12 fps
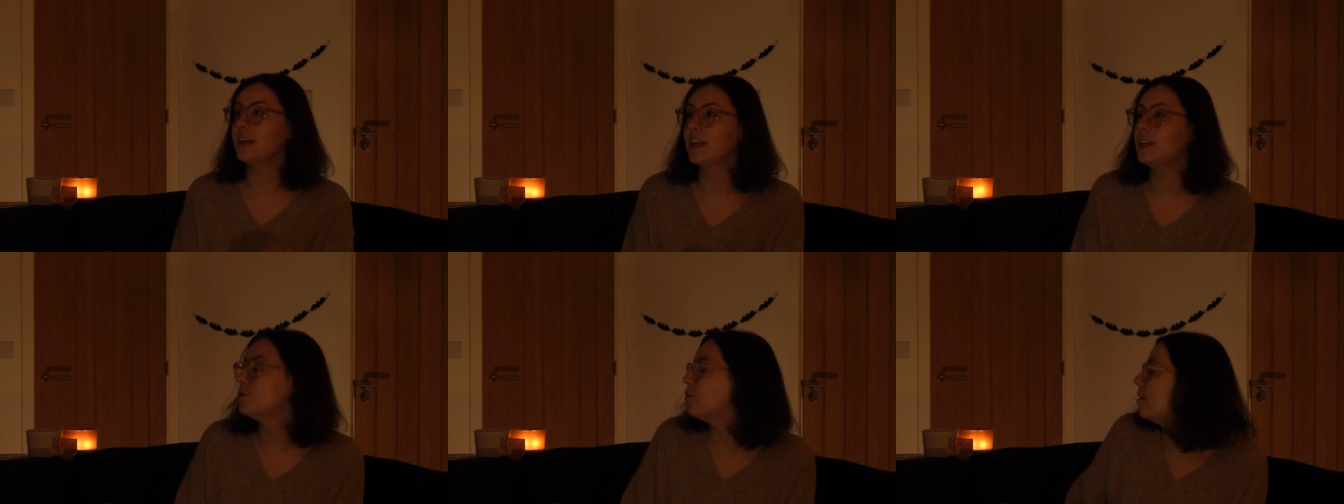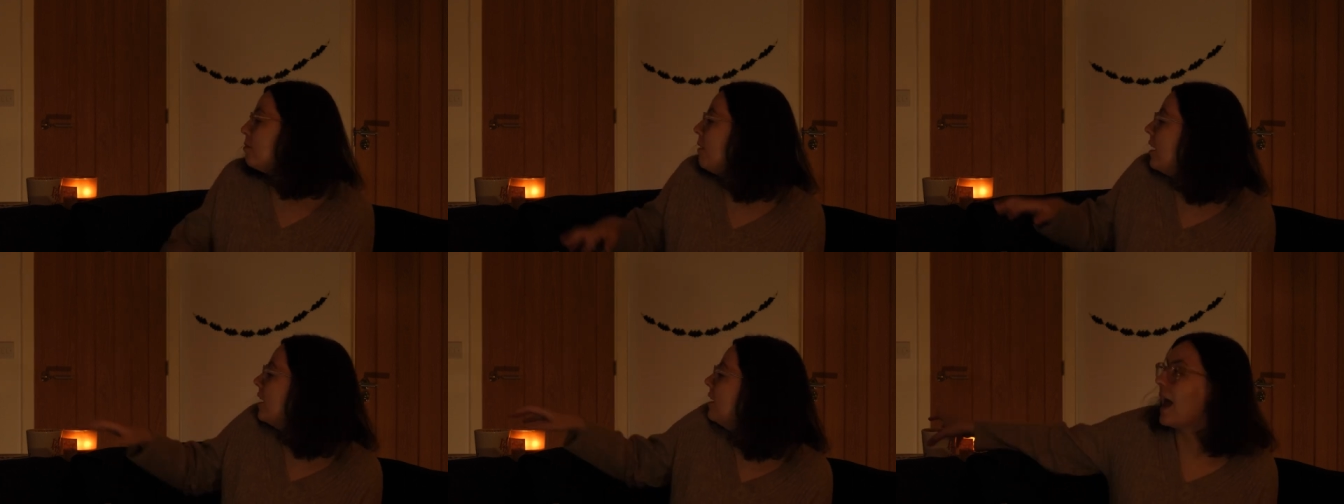eat with
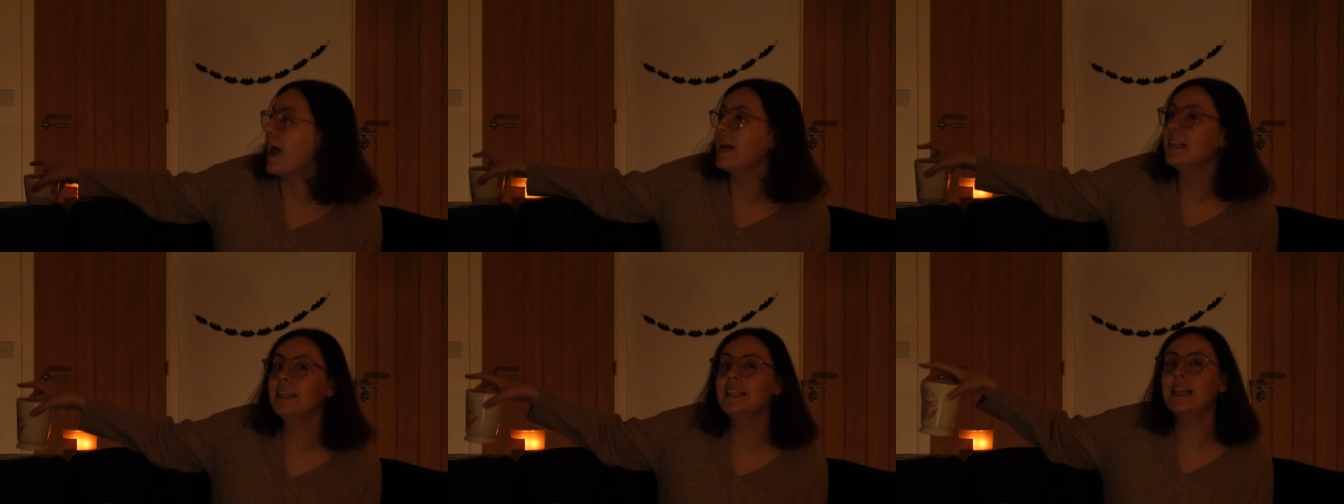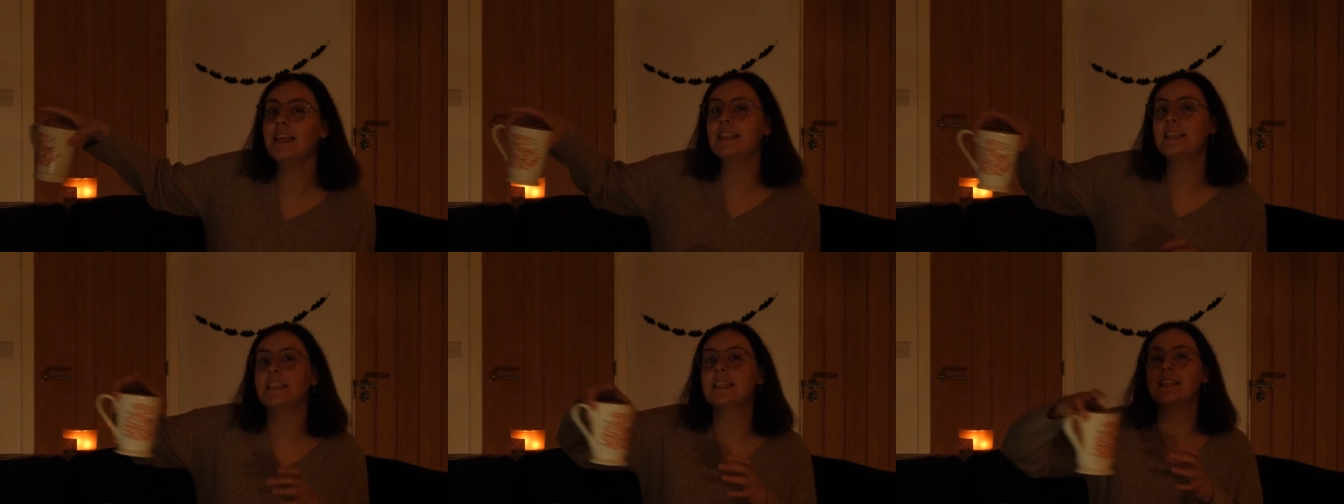my endless
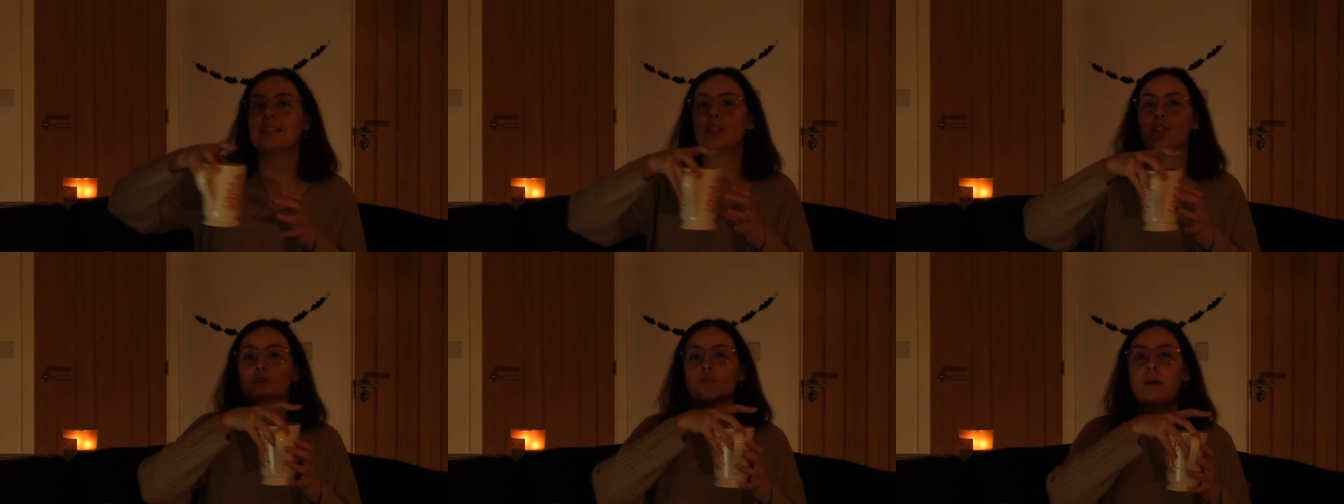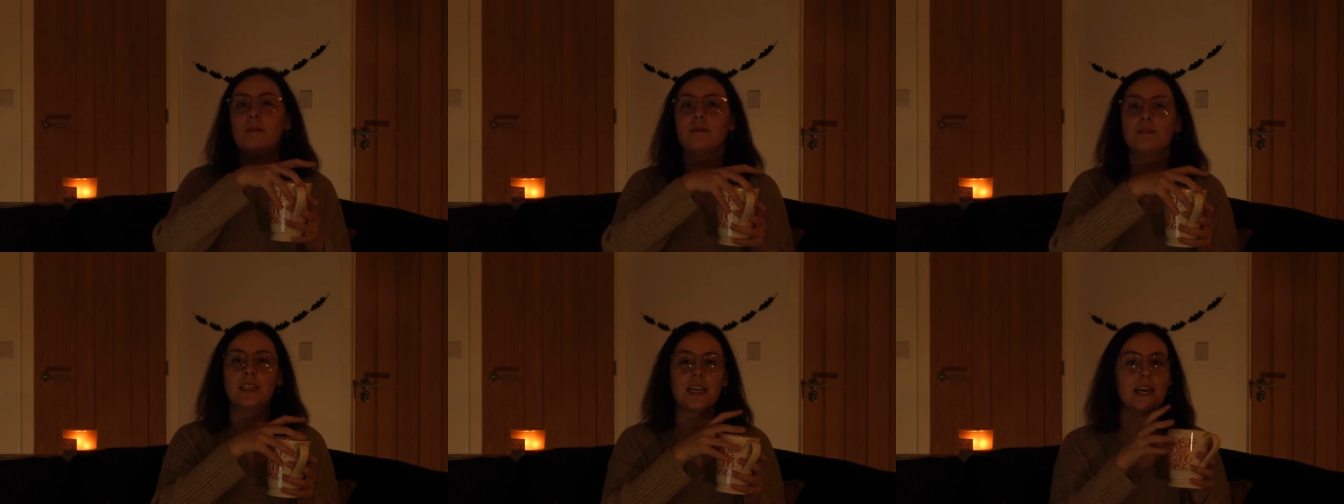stream
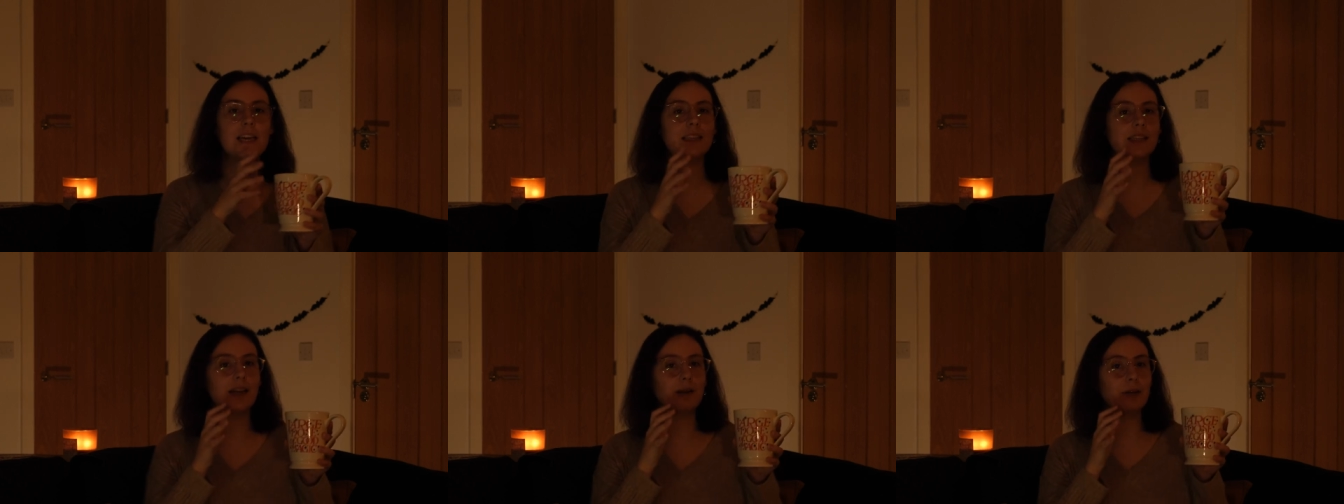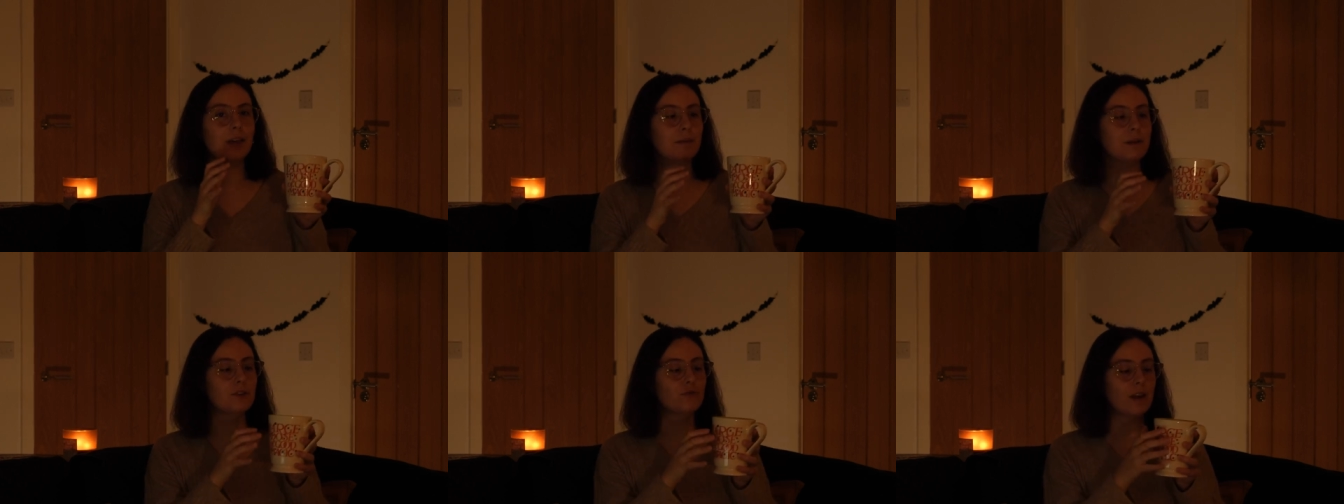of teas that I'm gonna
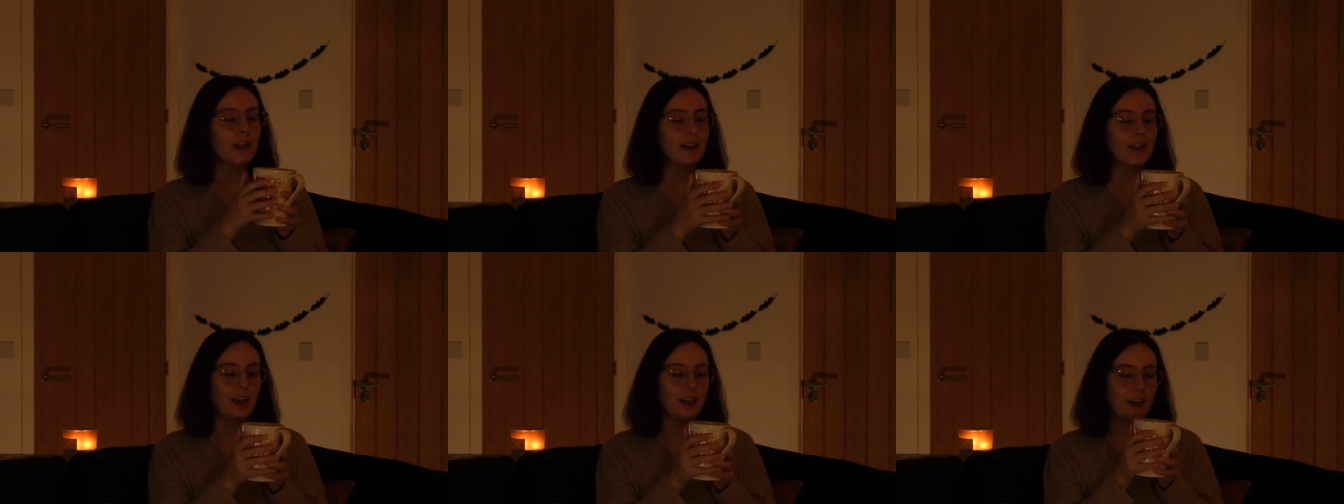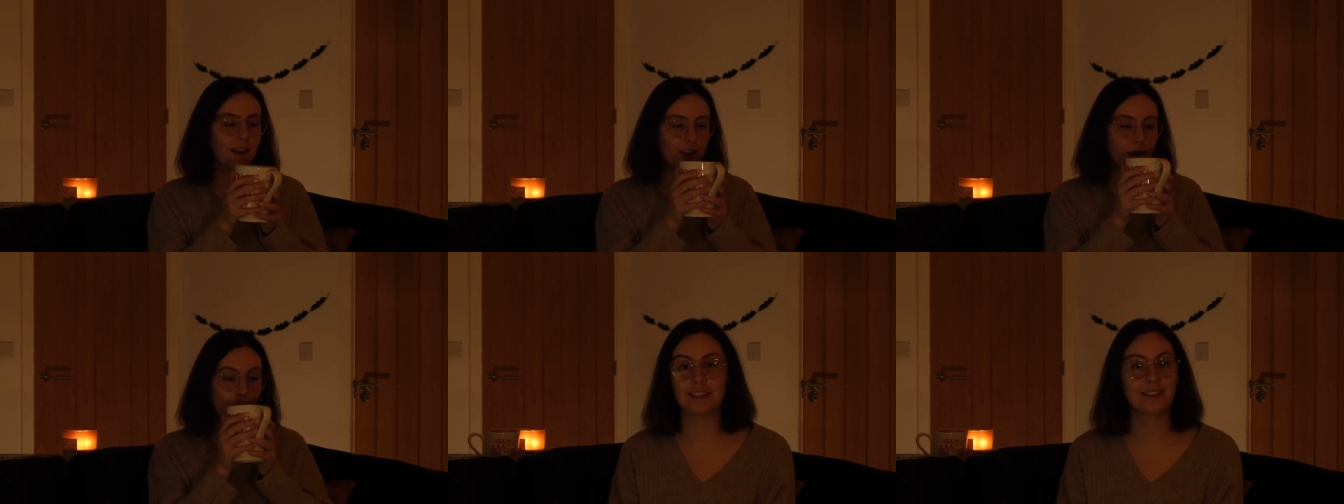be
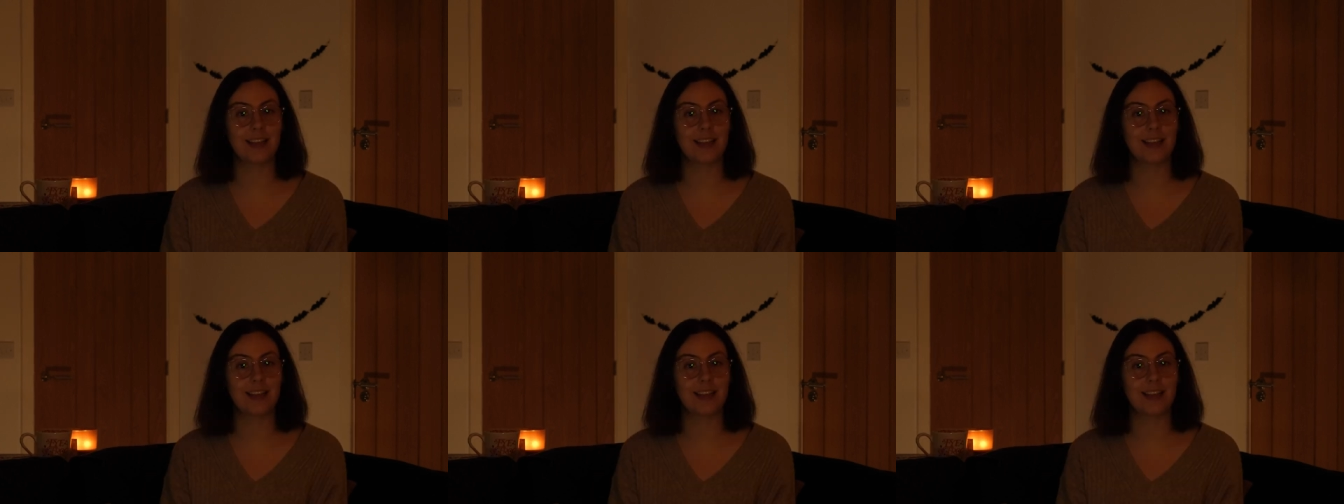drinking.